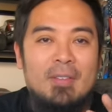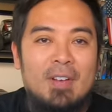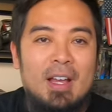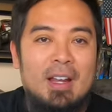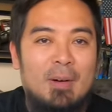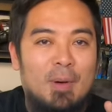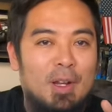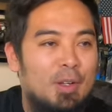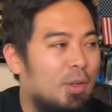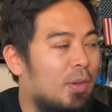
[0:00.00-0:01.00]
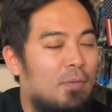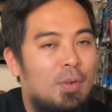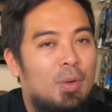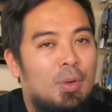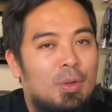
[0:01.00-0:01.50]
I've got, I wanna do the
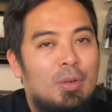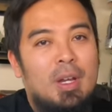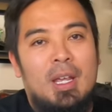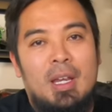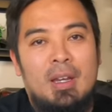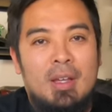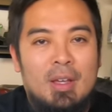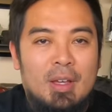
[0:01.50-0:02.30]
full green,